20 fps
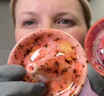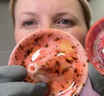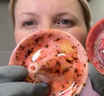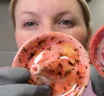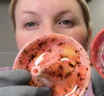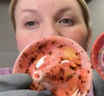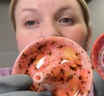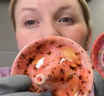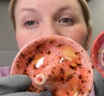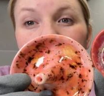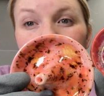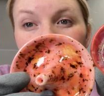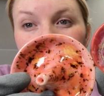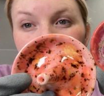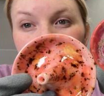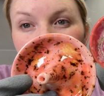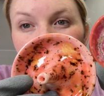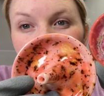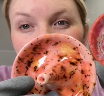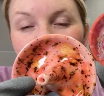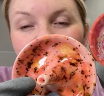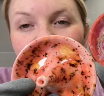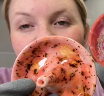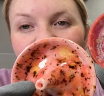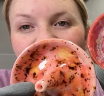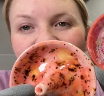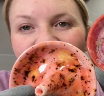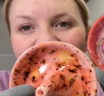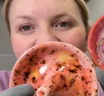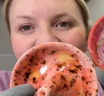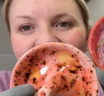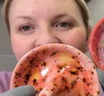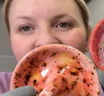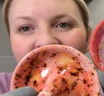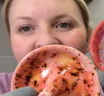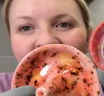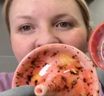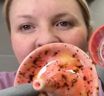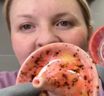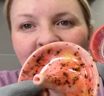Very different,
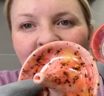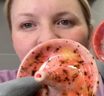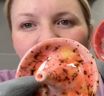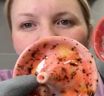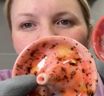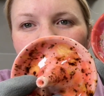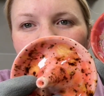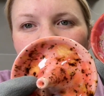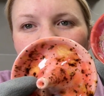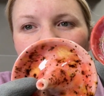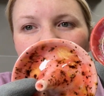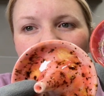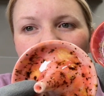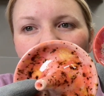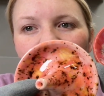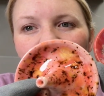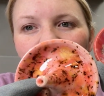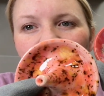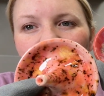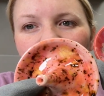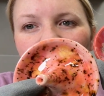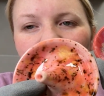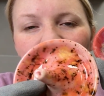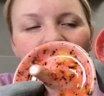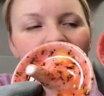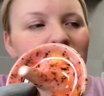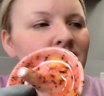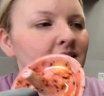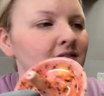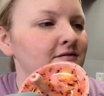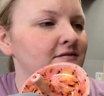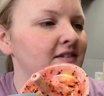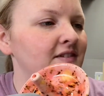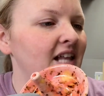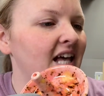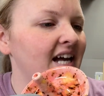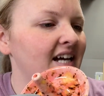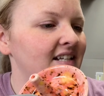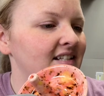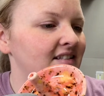but you get all the lovely
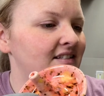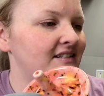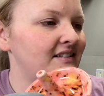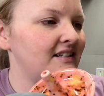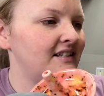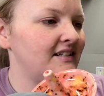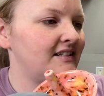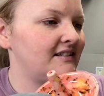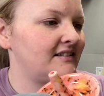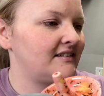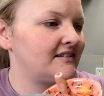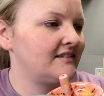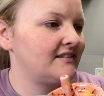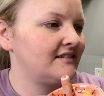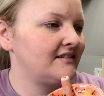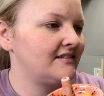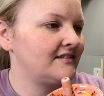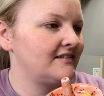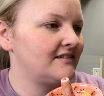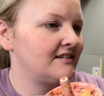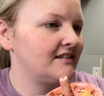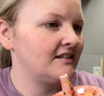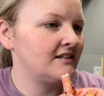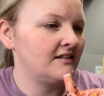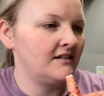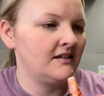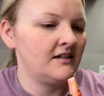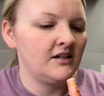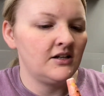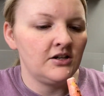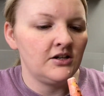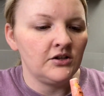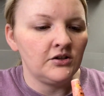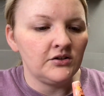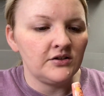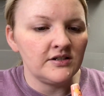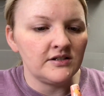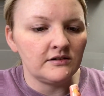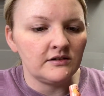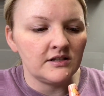flecks and
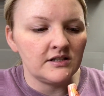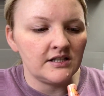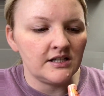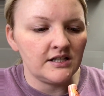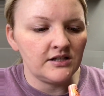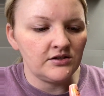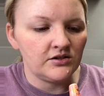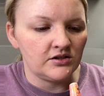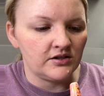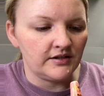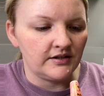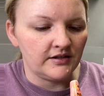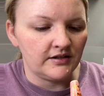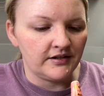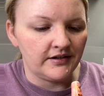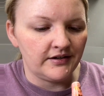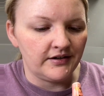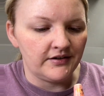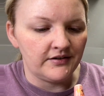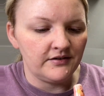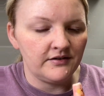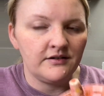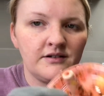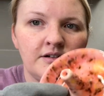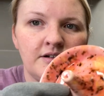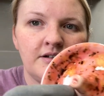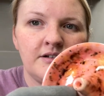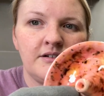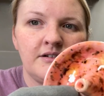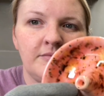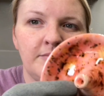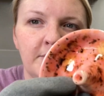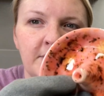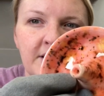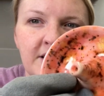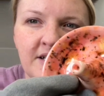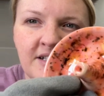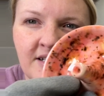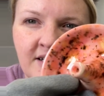crystallization in there. But